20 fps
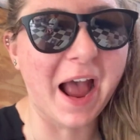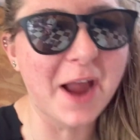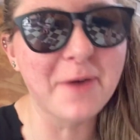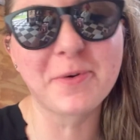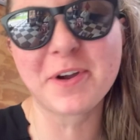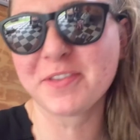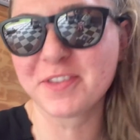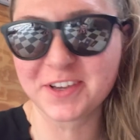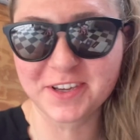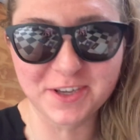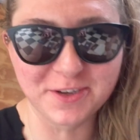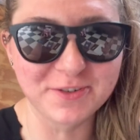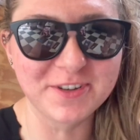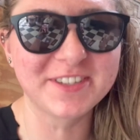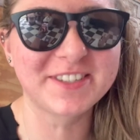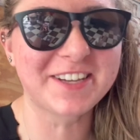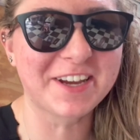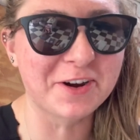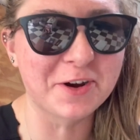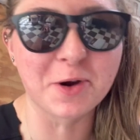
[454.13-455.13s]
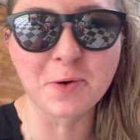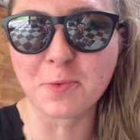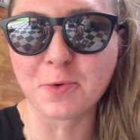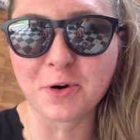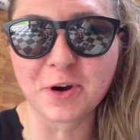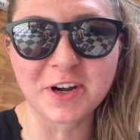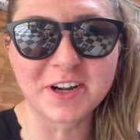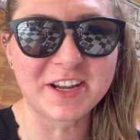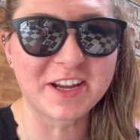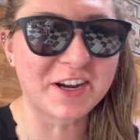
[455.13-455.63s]
I win the cutest hair
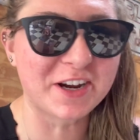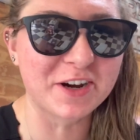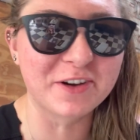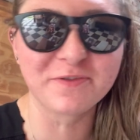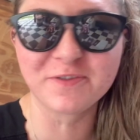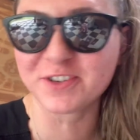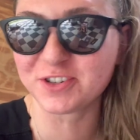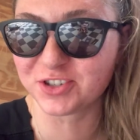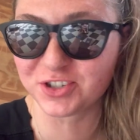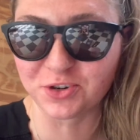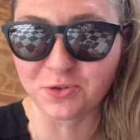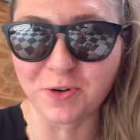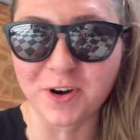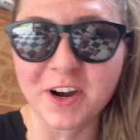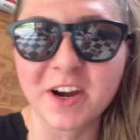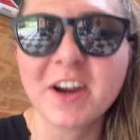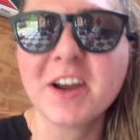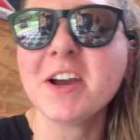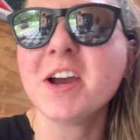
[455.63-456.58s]
award here for sure.